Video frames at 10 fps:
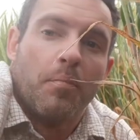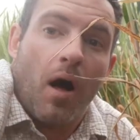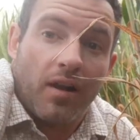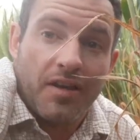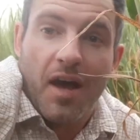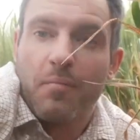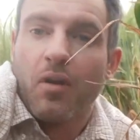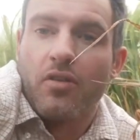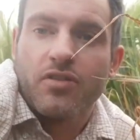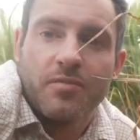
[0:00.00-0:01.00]
barley net
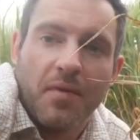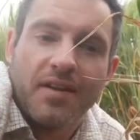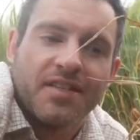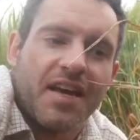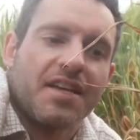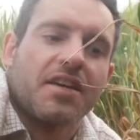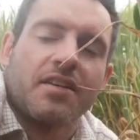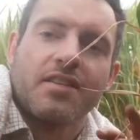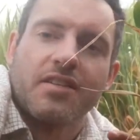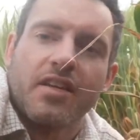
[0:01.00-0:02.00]
blotch. It's a
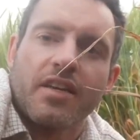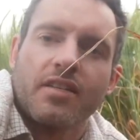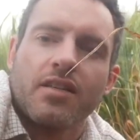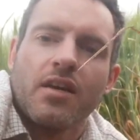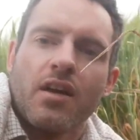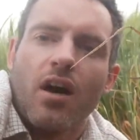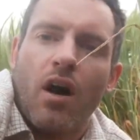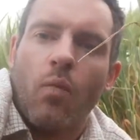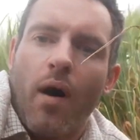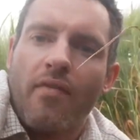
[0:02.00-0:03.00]
hideous disease
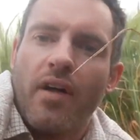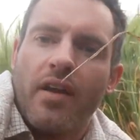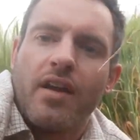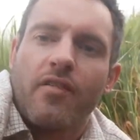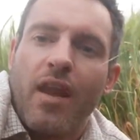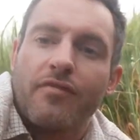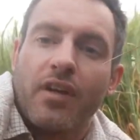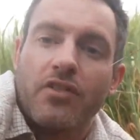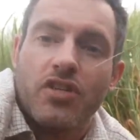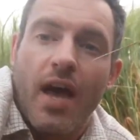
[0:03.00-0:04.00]
and one that, if
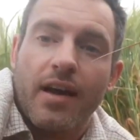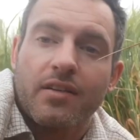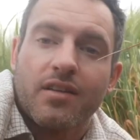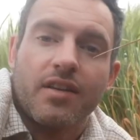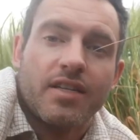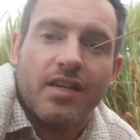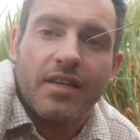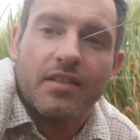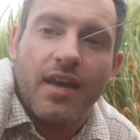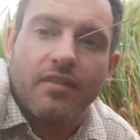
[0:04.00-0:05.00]
left unchecked, can
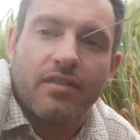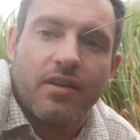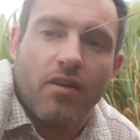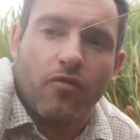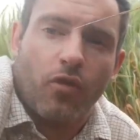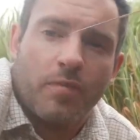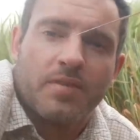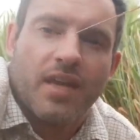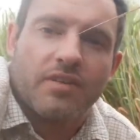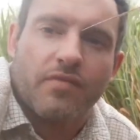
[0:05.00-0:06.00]
easily take 30 or
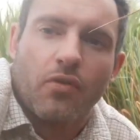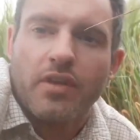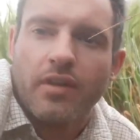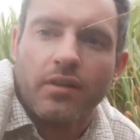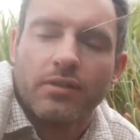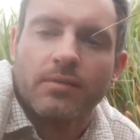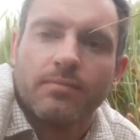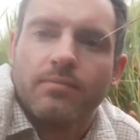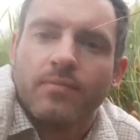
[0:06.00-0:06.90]
40% of your yield.